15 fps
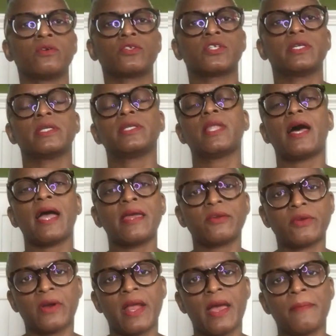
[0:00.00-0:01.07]
she had lied
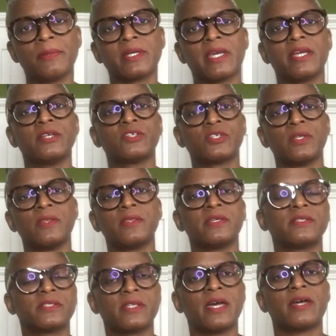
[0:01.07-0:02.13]
on her application,
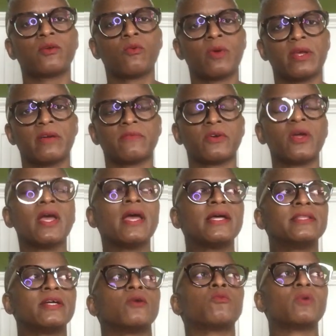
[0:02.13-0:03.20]
this, that, or whatever.
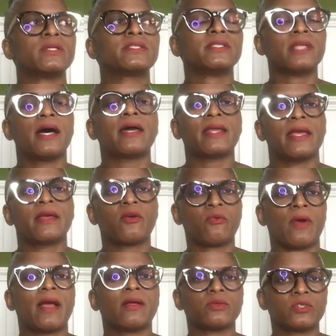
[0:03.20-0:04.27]
There was not a
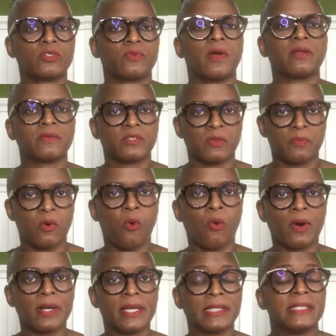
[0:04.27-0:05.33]
groundswell of
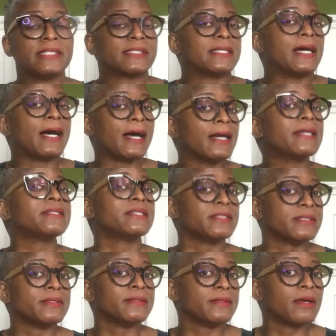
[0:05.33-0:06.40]
support. At least I
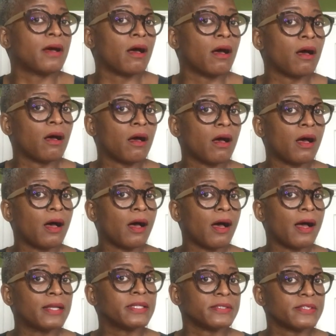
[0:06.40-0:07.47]
didn't
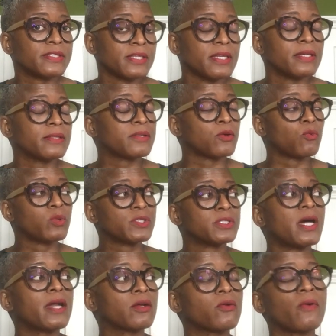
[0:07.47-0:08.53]
see it. There was
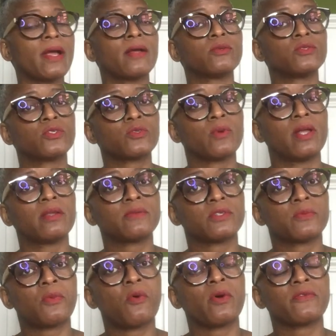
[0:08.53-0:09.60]
not a groundswell of
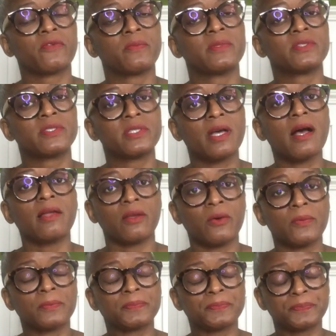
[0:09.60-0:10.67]
support for Ms. Diallo.